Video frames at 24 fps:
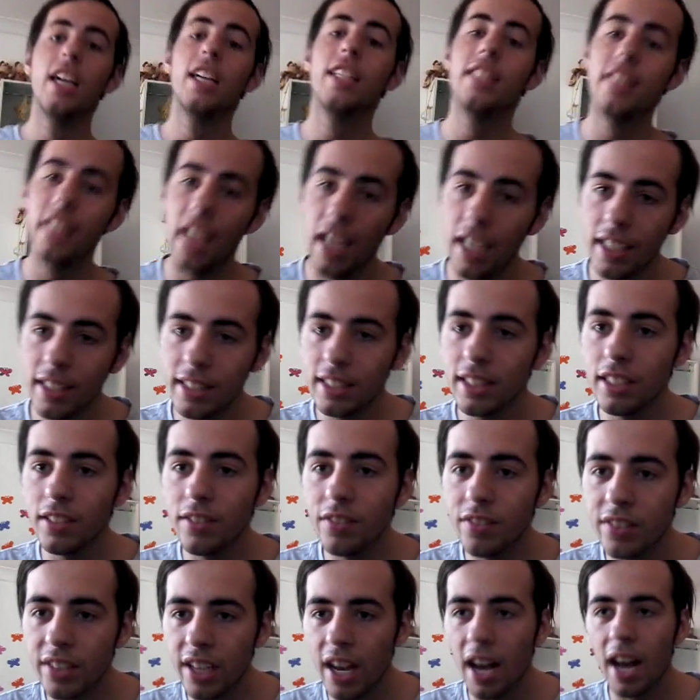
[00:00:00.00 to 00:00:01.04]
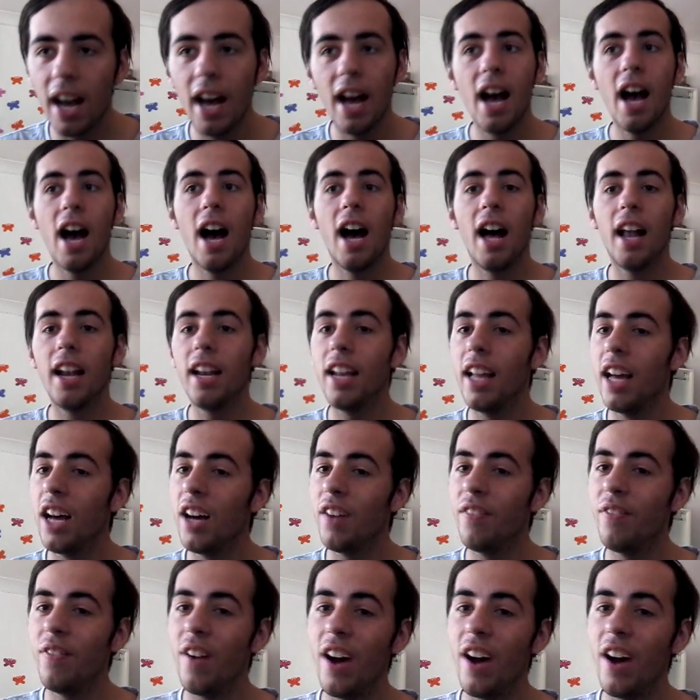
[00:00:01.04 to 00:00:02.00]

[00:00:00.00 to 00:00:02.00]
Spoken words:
cause I still got a lot